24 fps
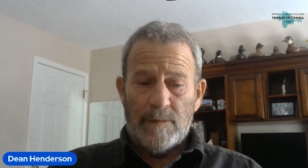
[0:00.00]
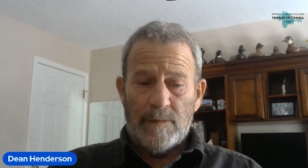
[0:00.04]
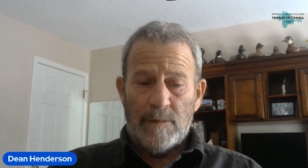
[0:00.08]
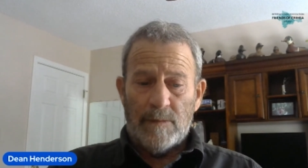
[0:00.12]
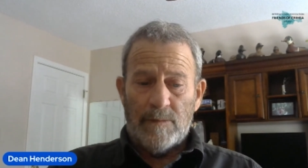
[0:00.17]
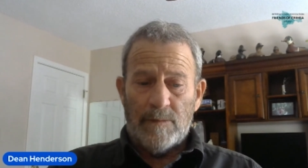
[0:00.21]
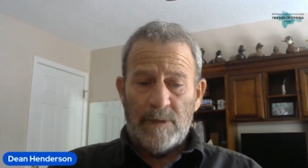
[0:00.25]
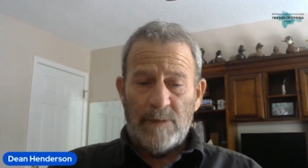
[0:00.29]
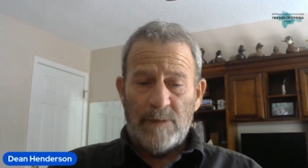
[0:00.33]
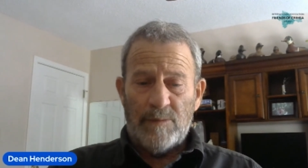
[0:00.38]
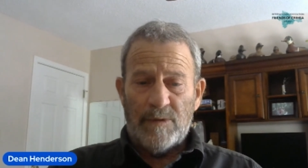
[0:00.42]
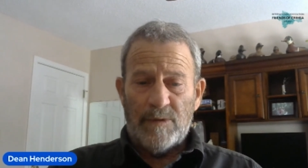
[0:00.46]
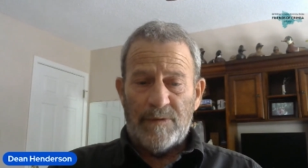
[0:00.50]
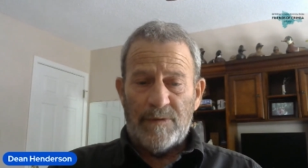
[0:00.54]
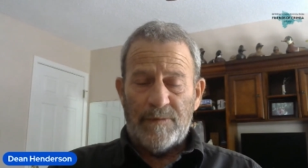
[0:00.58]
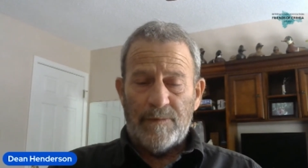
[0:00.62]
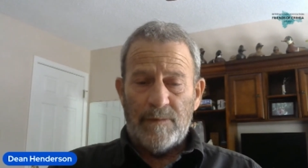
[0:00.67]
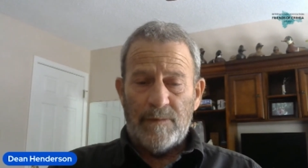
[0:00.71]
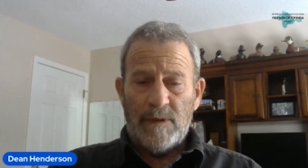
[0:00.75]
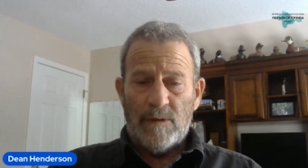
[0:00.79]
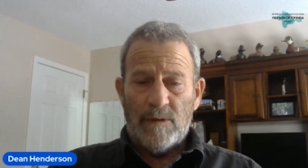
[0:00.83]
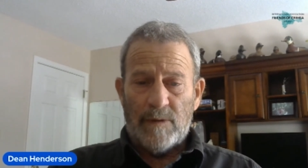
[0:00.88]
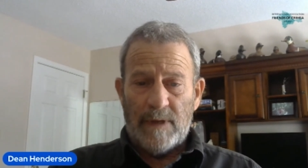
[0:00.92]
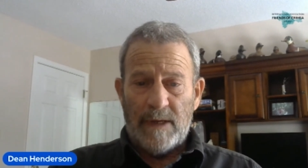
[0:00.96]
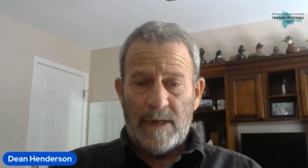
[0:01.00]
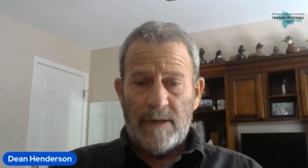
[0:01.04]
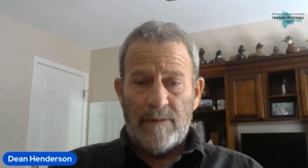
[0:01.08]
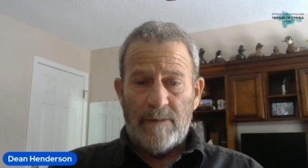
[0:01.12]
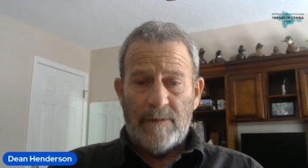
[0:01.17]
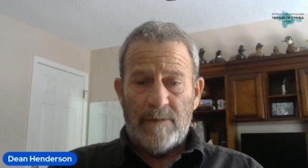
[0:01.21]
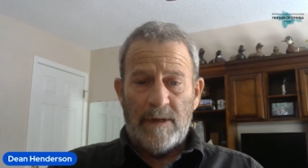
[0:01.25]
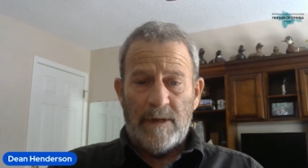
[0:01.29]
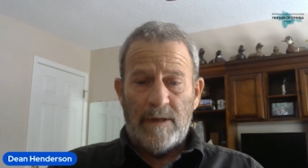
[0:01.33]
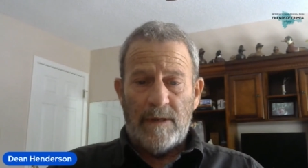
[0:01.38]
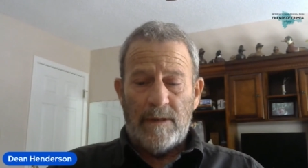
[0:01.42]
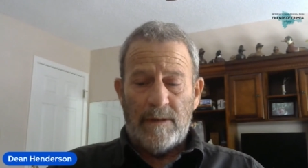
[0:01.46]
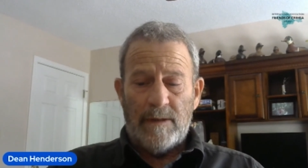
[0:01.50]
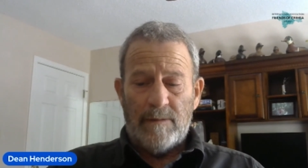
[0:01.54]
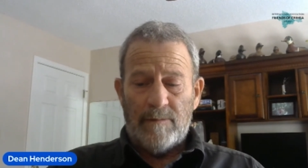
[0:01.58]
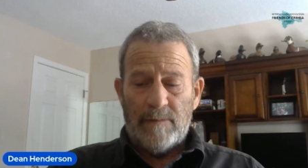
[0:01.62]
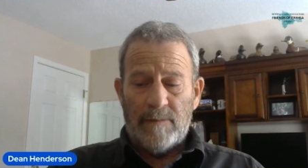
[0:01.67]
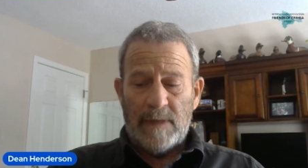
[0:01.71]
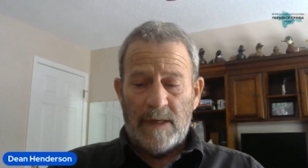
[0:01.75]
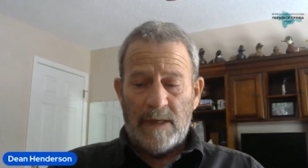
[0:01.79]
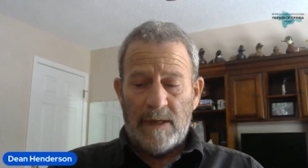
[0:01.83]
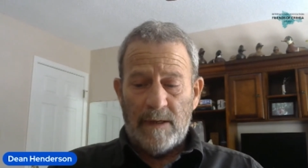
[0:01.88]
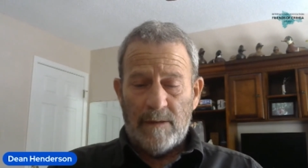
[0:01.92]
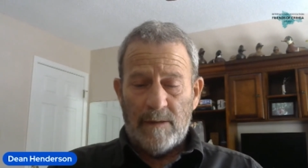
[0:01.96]
people, you know, they they
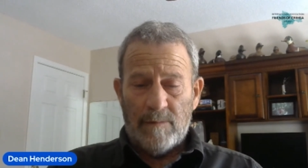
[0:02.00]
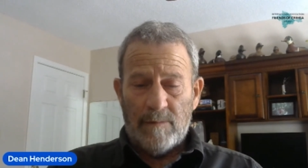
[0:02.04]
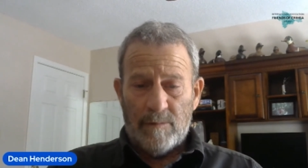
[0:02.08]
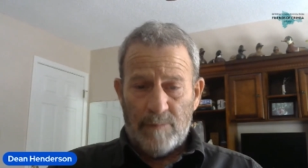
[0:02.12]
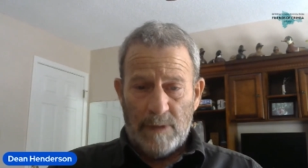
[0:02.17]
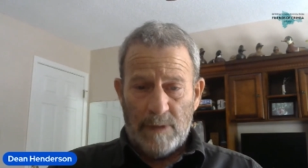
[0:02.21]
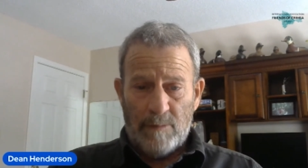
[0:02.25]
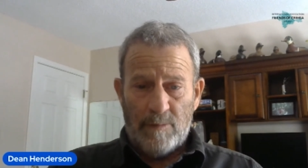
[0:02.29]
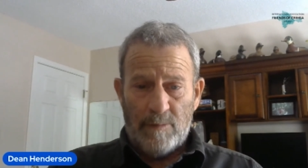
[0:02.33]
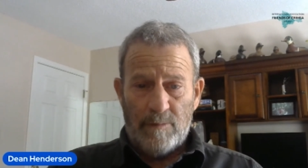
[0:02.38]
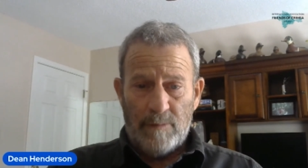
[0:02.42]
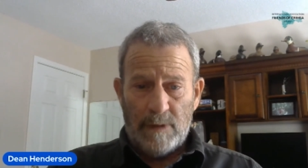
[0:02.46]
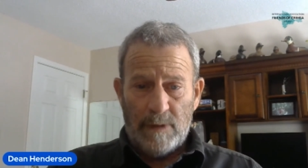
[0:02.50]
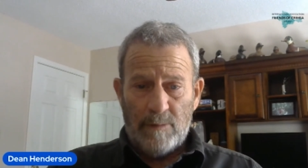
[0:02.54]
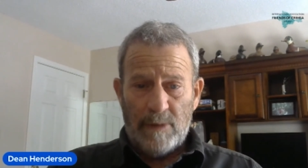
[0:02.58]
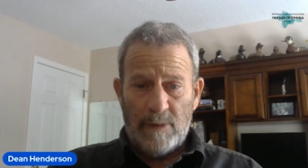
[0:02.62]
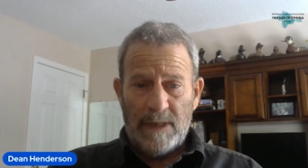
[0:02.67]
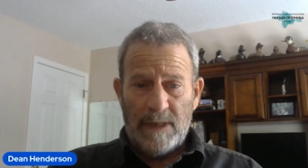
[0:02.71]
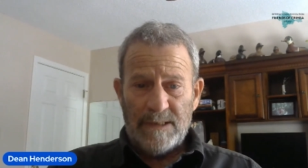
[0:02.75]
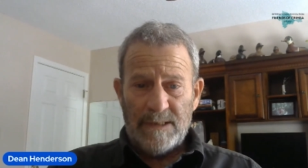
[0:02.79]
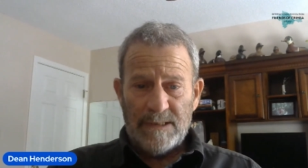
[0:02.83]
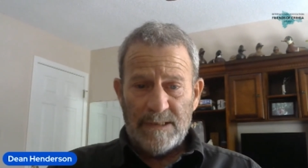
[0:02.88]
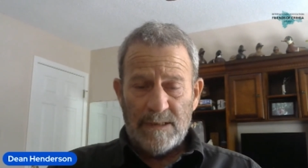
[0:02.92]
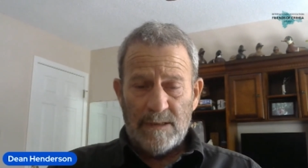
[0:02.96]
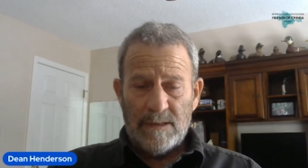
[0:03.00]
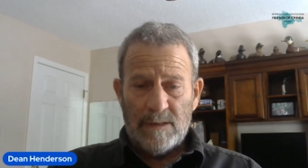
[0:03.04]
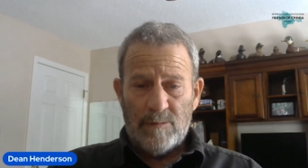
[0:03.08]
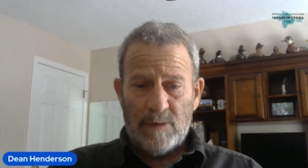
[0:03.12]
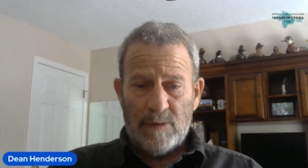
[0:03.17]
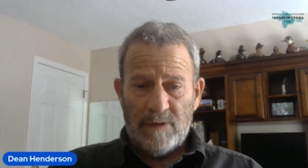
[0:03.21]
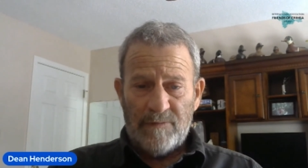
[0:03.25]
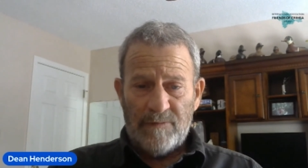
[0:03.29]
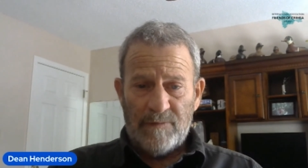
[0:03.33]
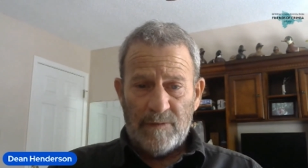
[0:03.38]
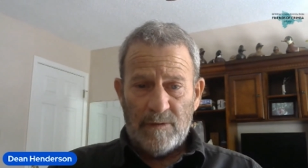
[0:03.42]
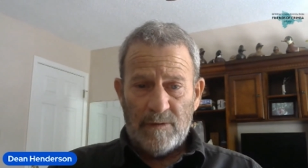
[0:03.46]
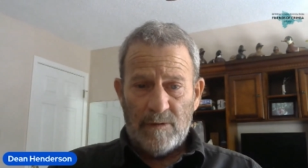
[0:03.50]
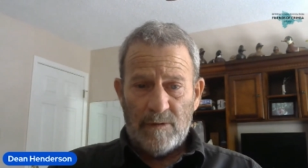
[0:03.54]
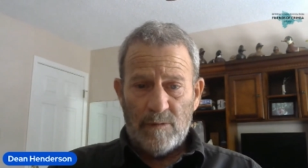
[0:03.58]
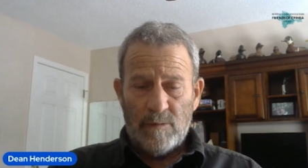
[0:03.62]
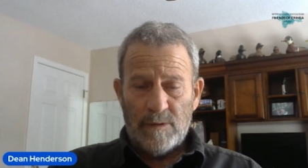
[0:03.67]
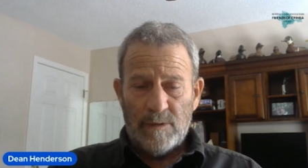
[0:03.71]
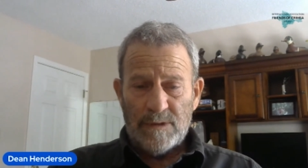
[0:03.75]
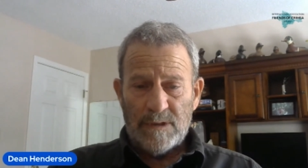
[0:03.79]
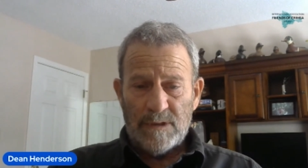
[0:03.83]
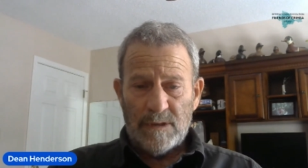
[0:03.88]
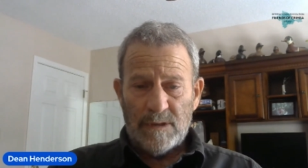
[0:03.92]
they the the bison, the buffalo was a